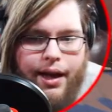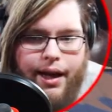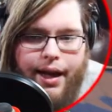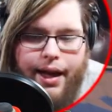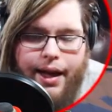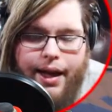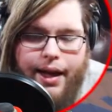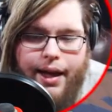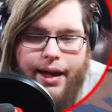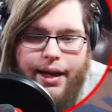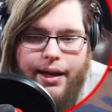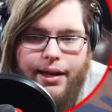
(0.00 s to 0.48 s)

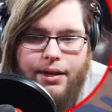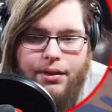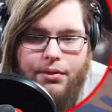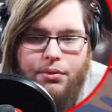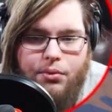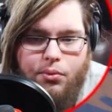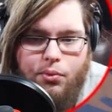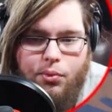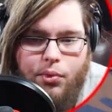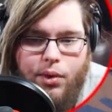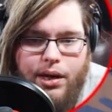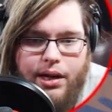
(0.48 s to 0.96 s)
And
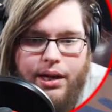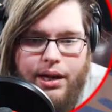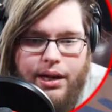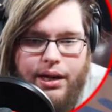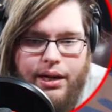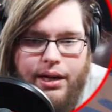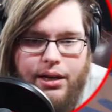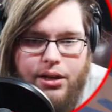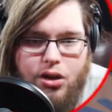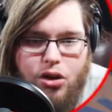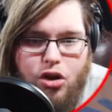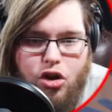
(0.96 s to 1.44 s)
we
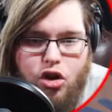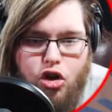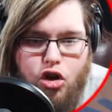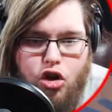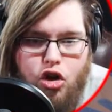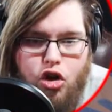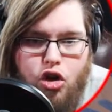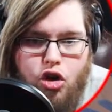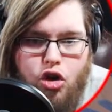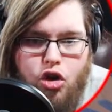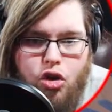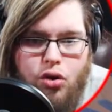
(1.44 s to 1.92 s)
need
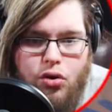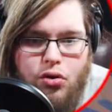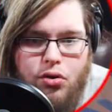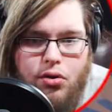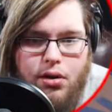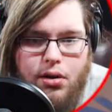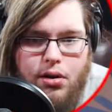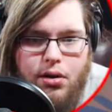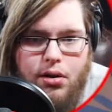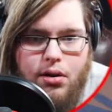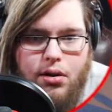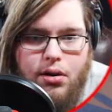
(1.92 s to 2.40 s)

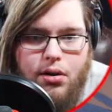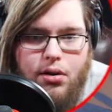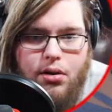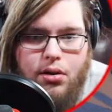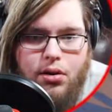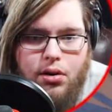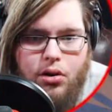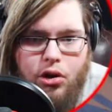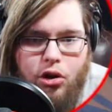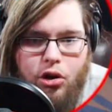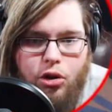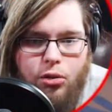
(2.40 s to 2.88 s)

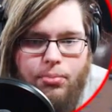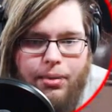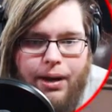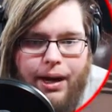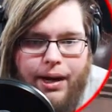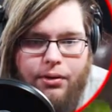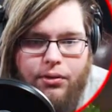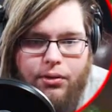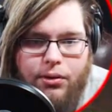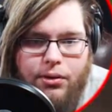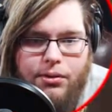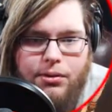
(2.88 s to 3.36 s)
2
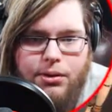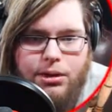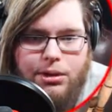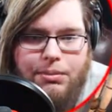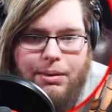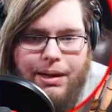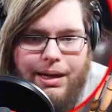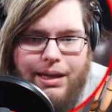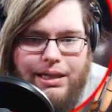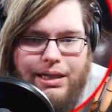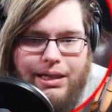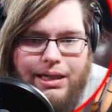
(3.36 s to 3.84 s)
bedrooms
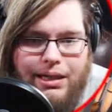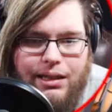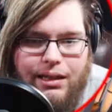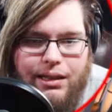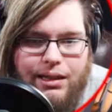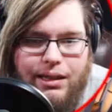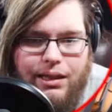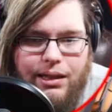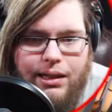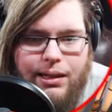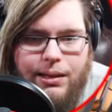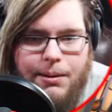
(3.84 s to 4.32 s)

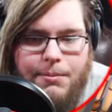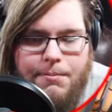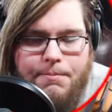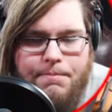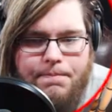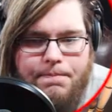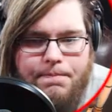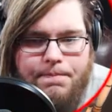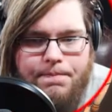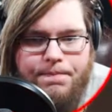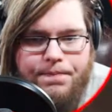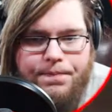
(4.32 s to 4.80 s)
basically.
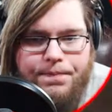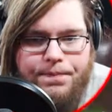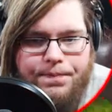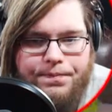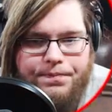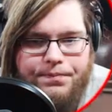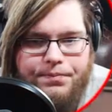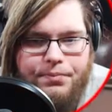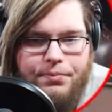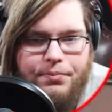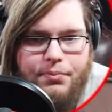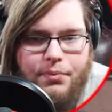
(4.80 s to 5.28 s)

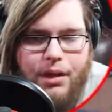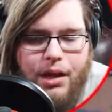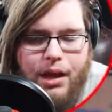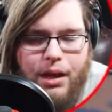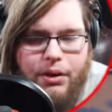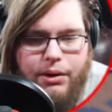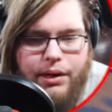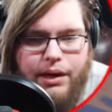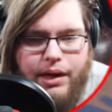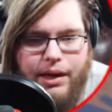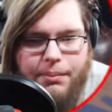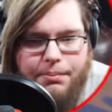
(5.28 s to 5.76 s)

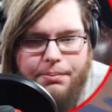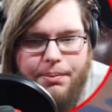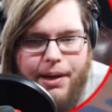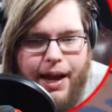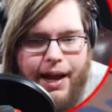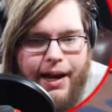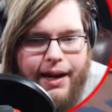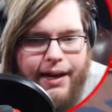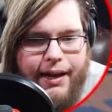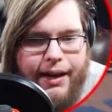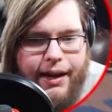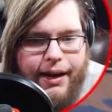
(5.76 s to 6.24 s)
We need a
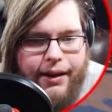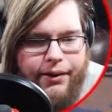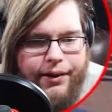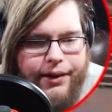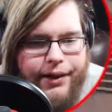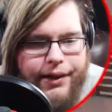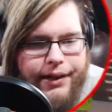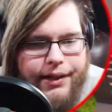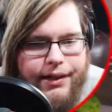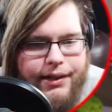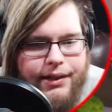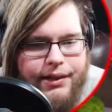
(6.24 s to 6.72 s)
painting
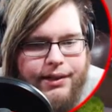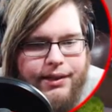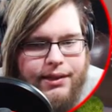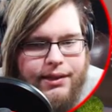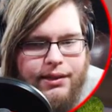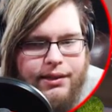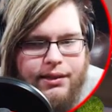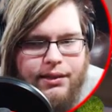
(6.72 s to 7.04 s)
area.